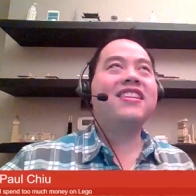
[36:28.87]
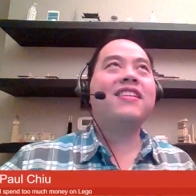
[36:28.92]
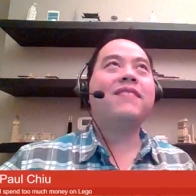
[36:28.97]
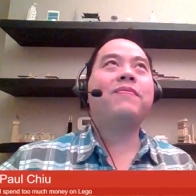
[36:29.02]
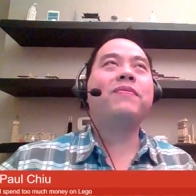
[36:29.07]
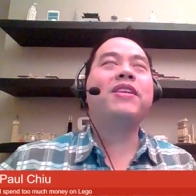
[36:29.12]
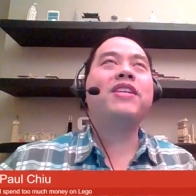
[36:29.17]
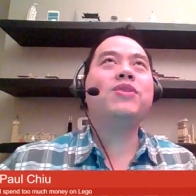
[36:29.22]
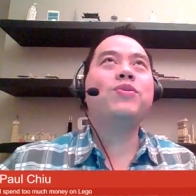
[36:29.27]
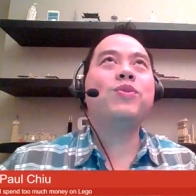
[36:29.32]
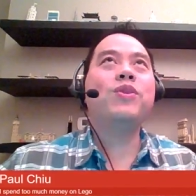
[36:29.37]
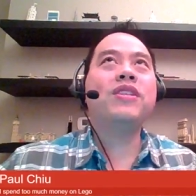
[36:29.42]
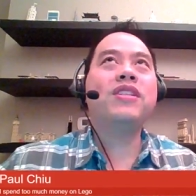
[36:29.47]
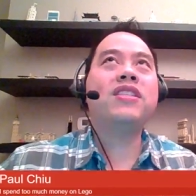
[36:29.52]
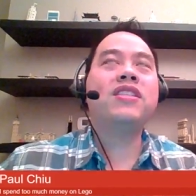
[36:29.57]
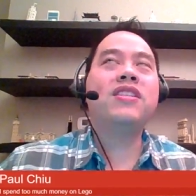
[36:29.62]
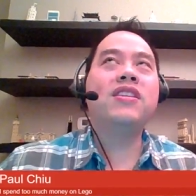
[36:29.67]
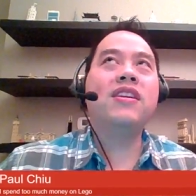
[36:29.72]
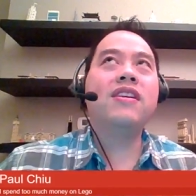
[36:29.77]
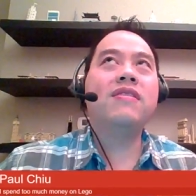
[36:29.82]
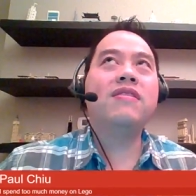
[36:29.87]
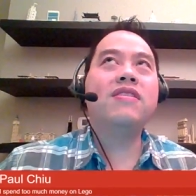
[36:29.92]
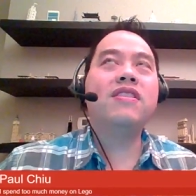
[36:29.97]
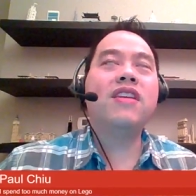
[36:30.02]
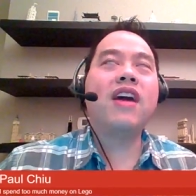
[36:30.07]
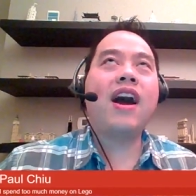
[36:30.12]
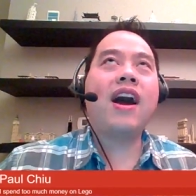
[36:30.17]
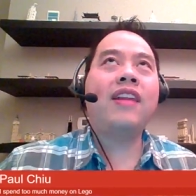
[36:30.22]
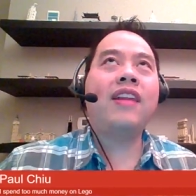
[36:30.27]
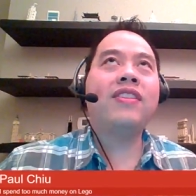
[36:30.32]
this was
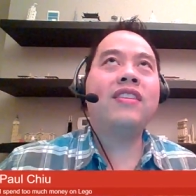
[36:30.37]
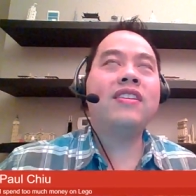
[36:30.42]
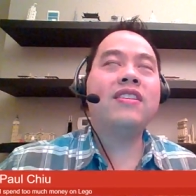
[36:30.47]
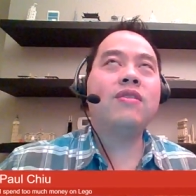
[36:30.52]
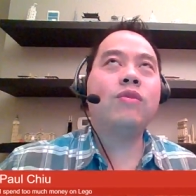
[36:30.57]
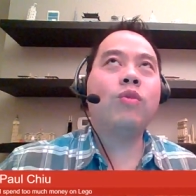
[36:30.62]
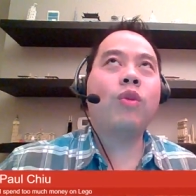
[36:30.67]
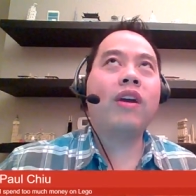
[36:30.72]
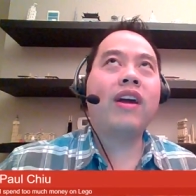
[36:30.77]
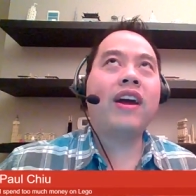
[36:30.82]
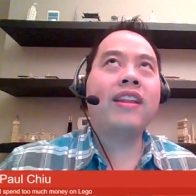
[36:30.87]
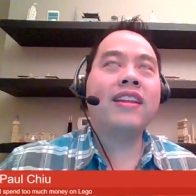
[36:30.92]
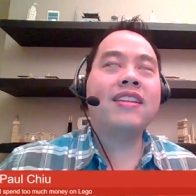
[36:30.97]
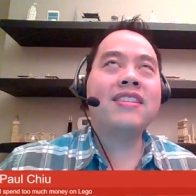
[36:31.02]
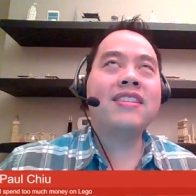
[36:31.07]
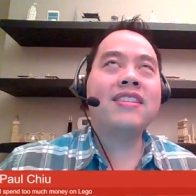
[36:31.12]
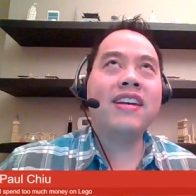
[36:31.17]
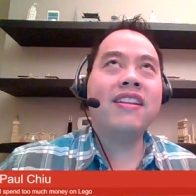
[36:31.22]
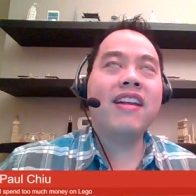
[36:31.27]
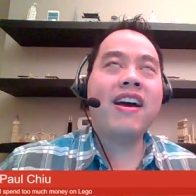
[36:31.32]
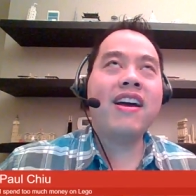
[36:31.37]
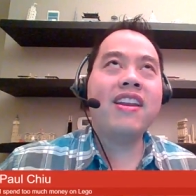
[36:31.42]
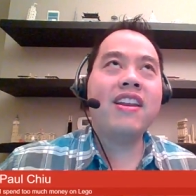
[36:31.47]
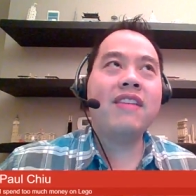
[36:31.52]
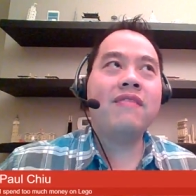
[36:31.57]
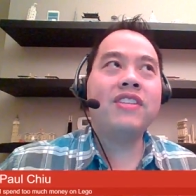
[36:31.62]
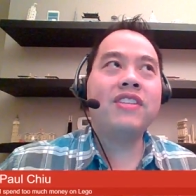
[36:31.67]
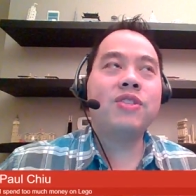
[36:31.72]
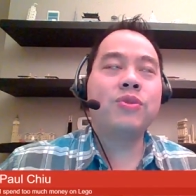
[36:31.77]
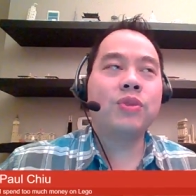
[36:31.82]
on the on the tail end
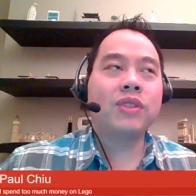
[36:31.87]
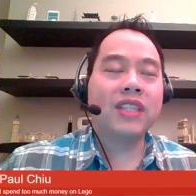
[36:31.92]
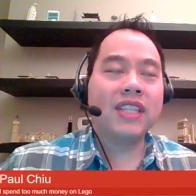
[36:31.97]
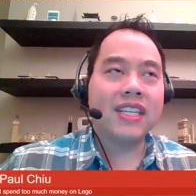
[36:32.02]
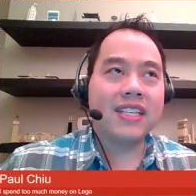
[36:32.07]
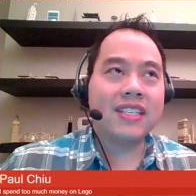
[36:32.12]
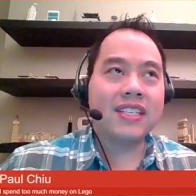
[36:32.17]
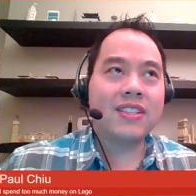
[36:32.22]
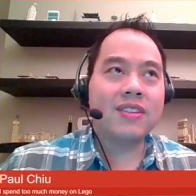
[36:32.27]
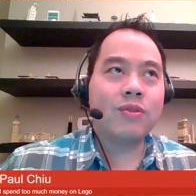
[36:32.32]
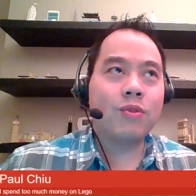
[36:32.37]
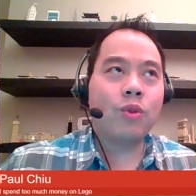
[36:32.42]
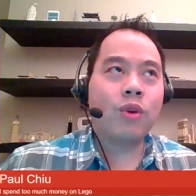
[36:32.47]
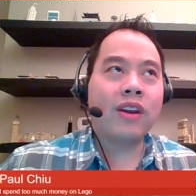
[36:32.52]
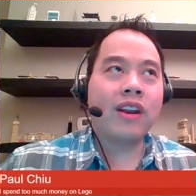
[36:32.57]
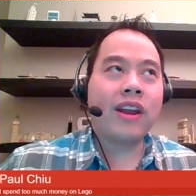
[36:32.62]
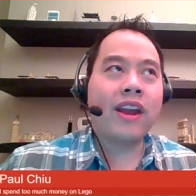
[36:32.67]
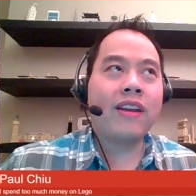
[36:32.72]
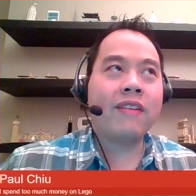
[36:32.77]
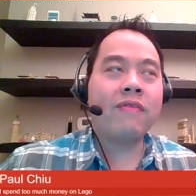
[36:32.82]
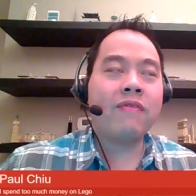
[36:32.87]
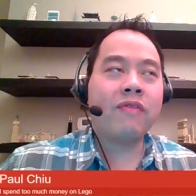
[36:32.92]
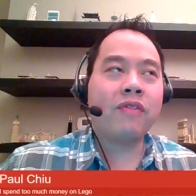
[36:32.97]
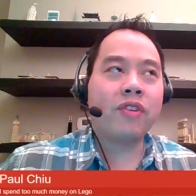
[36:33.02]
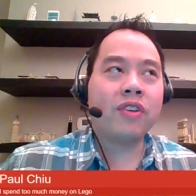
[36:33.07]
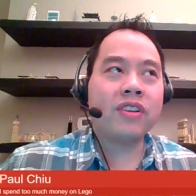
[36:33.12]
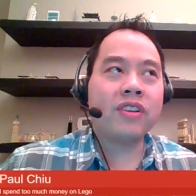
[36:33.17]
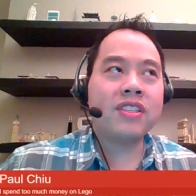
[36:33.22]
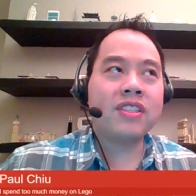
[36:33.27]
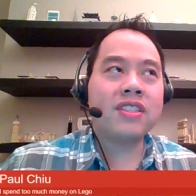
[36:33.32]
of its release when I
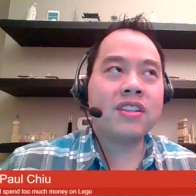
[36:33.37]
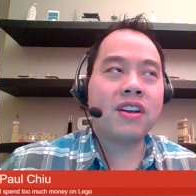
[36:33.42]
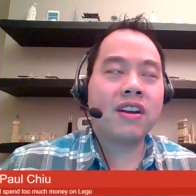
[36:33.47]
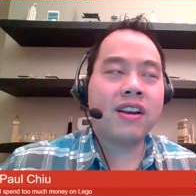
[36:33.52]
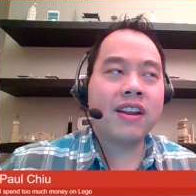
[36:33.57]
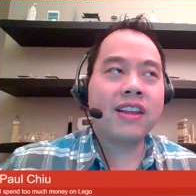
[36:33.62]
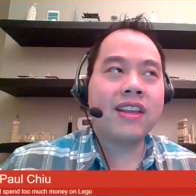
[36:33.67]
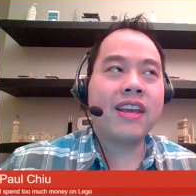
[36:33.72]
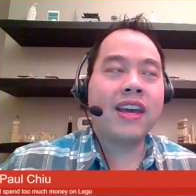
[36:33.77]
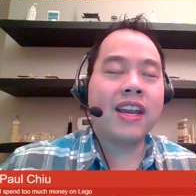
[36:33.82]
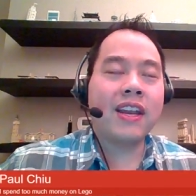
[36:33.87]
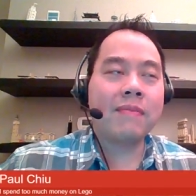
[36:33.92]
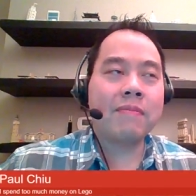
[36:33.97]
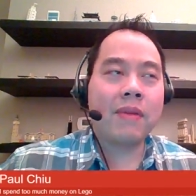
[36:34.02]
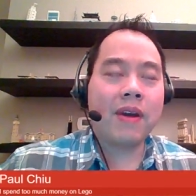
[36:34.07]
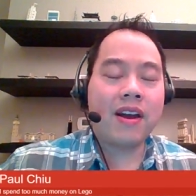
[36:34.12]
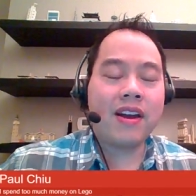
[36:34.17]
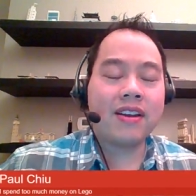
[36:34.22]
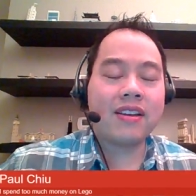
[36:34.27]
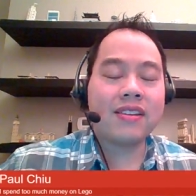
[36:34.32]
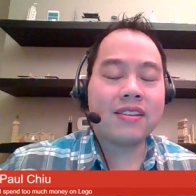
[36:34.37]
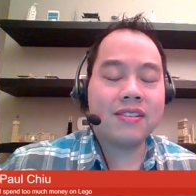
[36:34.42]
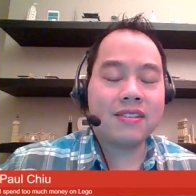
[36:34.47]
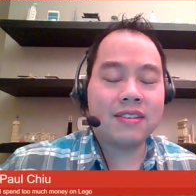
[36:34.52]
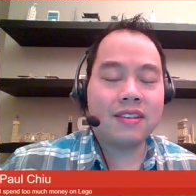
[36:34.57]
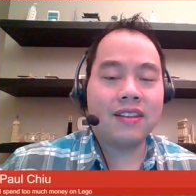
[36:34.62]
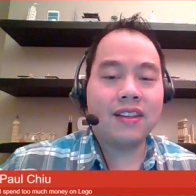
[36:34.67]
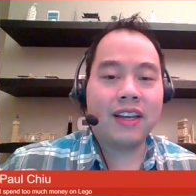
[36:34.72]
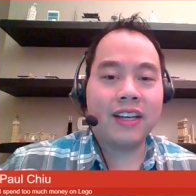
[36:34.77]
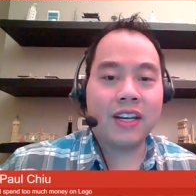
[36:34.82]
first started getting back
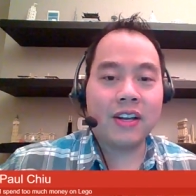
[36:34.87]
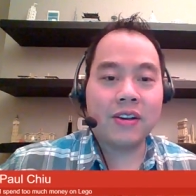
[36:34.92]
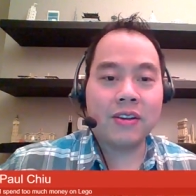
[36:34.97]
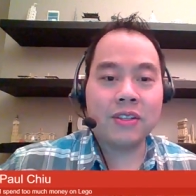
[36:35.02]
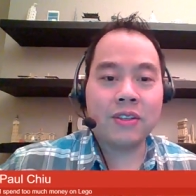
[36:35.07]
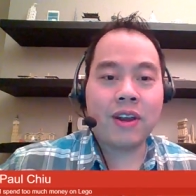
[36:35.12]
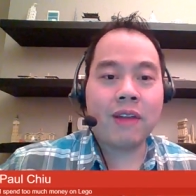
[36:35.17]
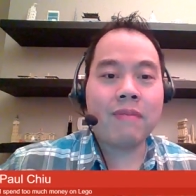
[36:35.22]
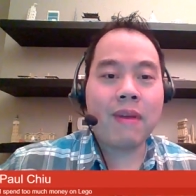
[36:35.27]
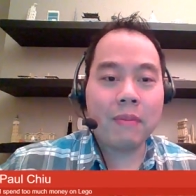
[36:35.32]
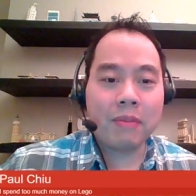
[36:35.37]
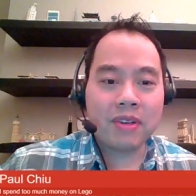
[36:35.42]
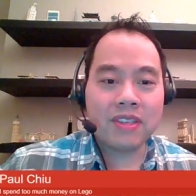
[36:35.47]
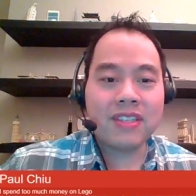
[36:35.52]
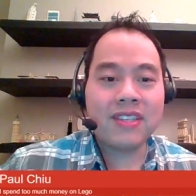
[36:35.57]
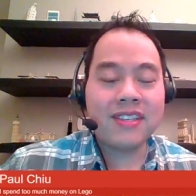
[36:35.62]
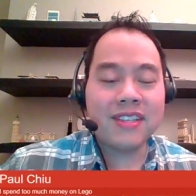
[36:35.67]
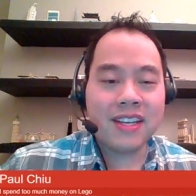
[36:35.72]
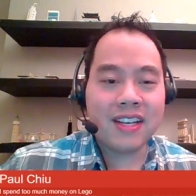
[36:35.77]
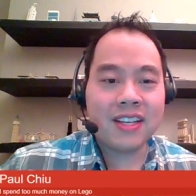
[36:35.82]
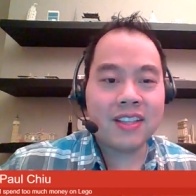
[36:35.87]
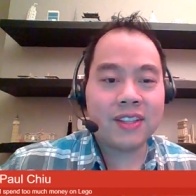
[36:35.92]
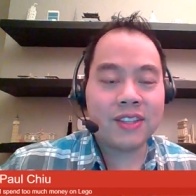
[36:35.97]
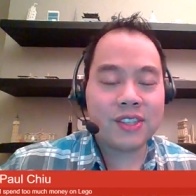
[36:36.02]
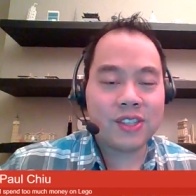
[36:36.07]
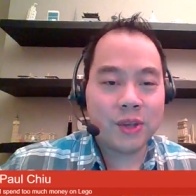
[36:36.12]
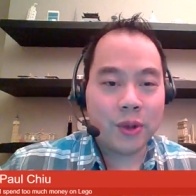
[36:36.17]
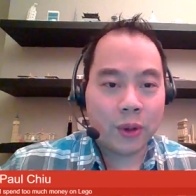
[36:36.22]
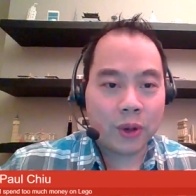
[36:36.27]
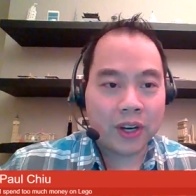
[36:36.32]
into Lego. So I remember seeing it in the
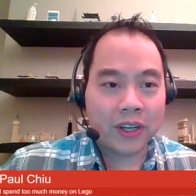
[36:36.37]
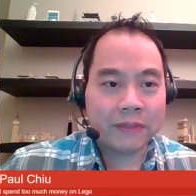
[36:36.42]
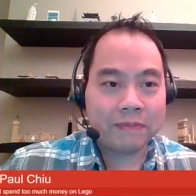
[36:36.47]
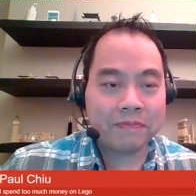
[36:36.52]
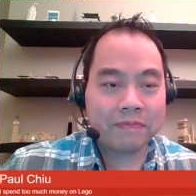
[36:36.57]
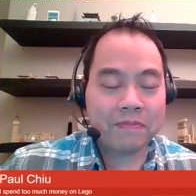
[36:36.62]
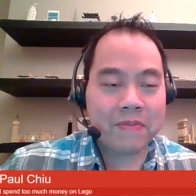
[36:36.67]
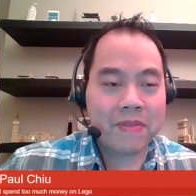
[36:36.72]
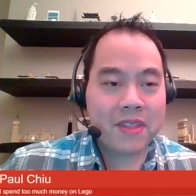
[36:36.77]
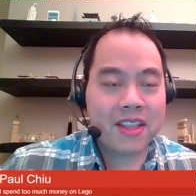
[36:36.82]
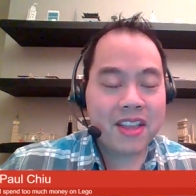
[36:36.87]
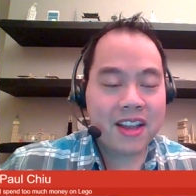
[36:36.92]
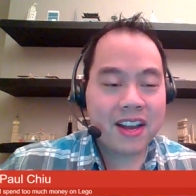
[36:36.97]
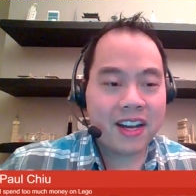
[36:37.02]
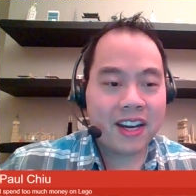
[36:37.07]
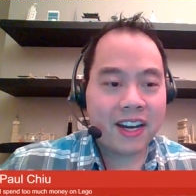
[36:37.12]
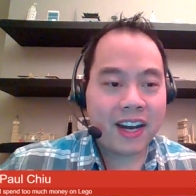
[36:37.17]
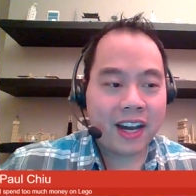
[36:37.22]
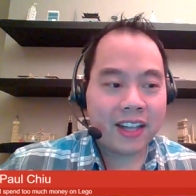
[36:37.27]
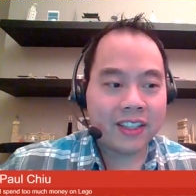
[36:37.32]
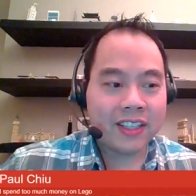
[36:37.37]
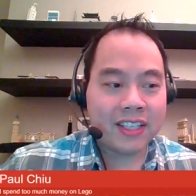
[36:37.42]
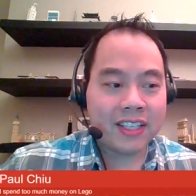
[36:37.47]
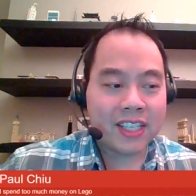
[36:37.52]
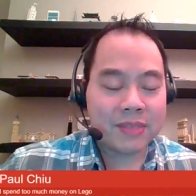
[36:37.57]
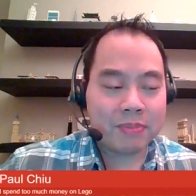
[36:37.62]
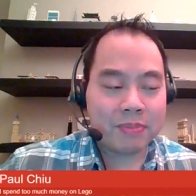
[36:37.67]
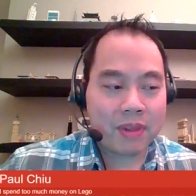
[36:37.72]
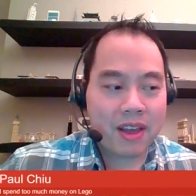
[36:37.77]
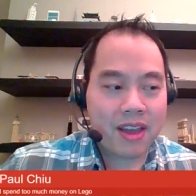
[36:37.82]
store, uh, on the
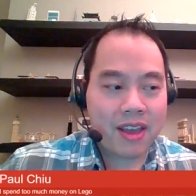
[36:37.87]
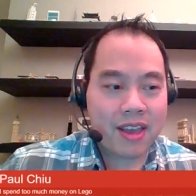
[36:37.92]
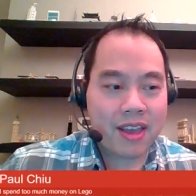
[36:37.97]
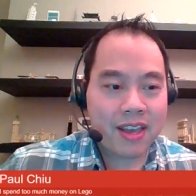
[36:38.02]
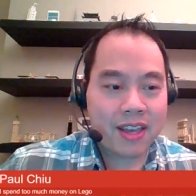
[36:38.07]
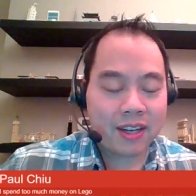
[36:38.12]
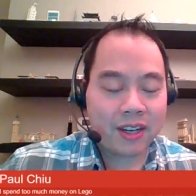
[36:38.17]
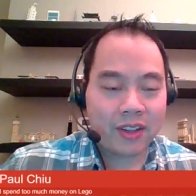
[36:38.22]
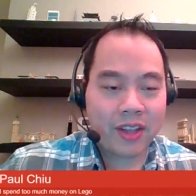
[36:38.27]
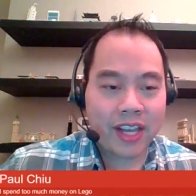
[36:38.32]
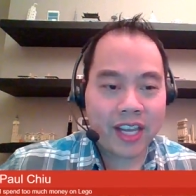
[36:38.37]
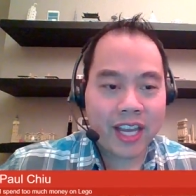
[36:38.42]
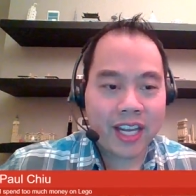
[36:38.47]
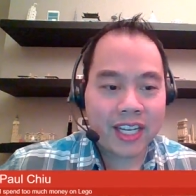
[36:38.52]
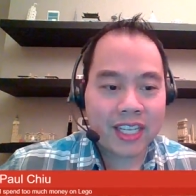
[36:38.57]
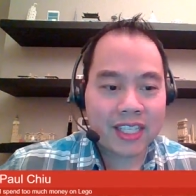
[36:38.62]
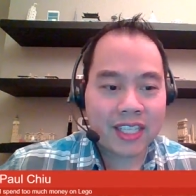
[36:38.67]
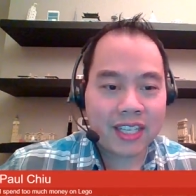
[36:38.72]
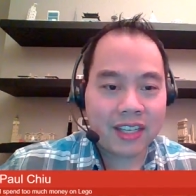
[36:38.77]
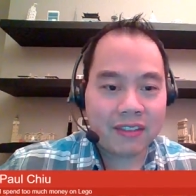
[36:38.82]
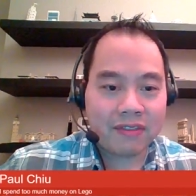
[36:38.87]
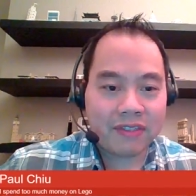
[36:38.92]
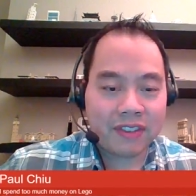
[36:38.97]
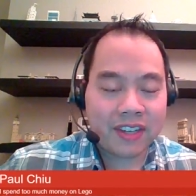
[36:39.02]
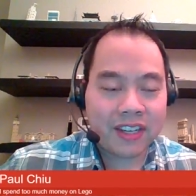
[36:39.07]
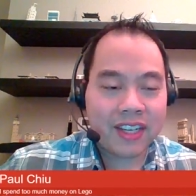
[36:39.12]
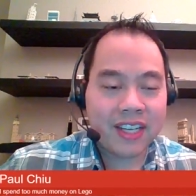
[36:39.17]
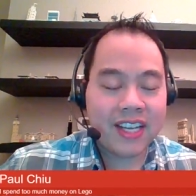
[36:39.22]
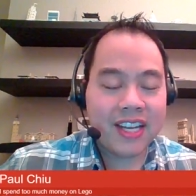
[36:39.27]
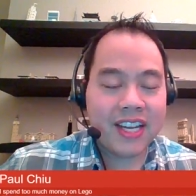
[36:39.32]
display and all that kind of stuff, and